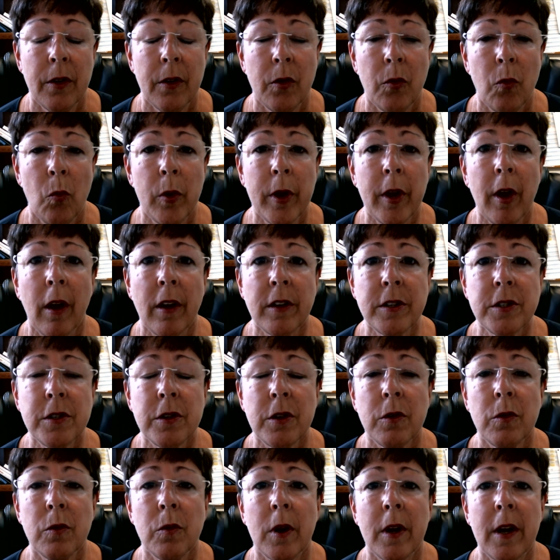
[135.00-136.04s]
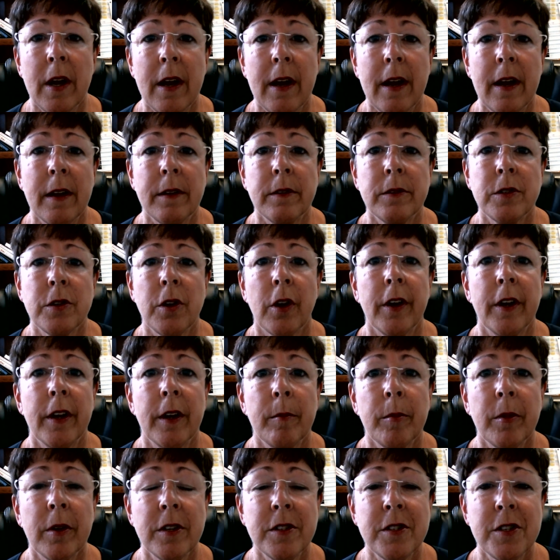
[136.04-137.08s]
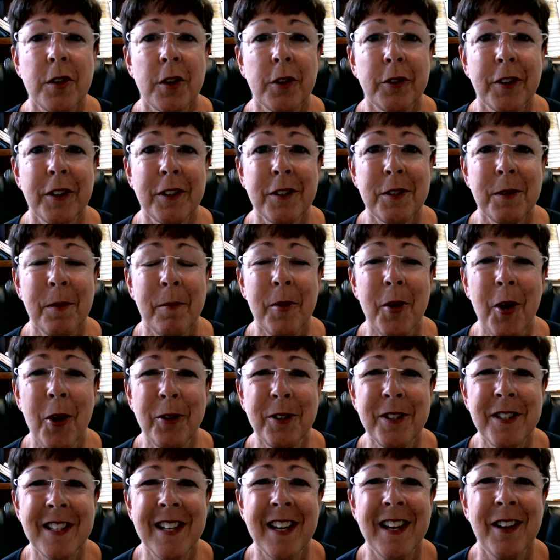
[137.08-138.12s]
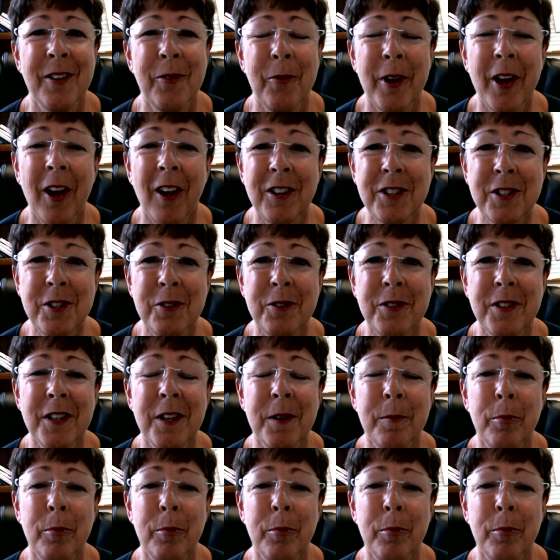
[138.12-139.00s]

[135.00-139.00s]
We also, I'm consulting some notes. We also did